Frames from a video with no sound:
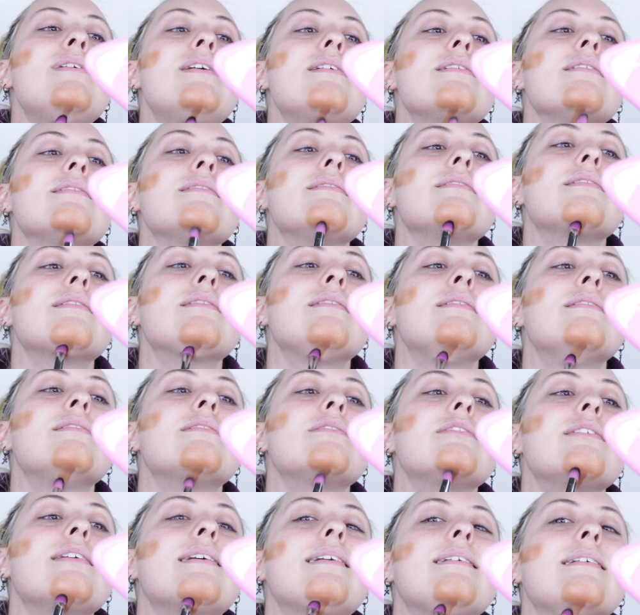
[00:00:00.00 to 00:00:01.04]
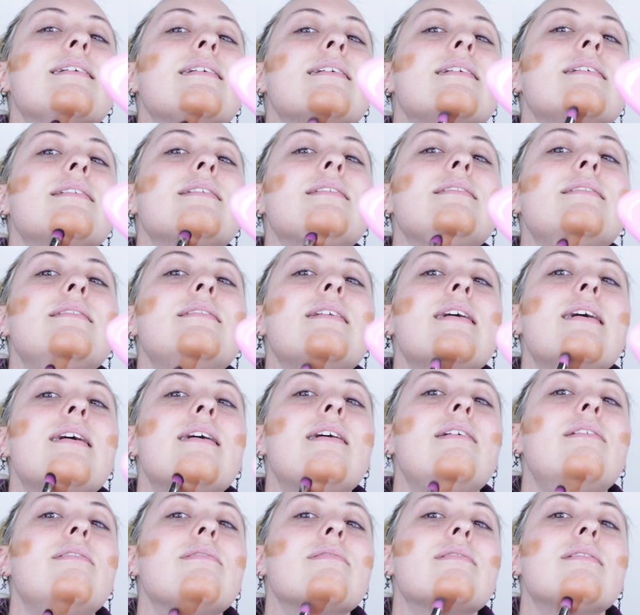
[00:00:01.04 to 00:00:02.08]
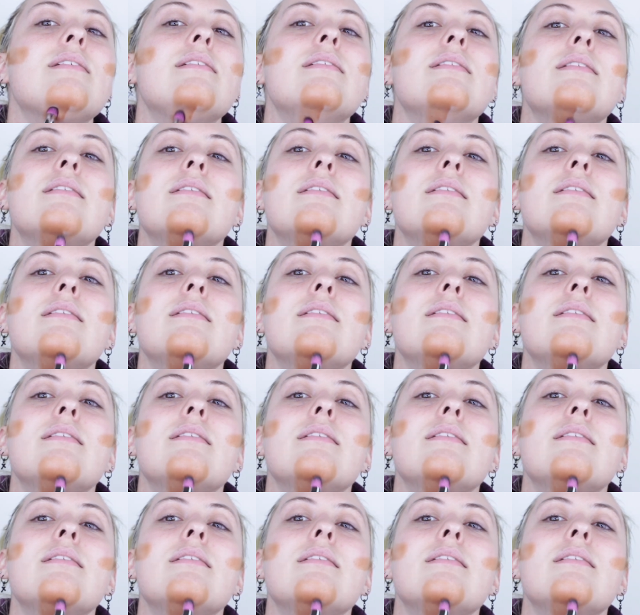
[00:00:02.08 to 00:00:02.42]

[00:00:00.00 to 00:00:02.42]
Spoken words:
also gonna drag it down.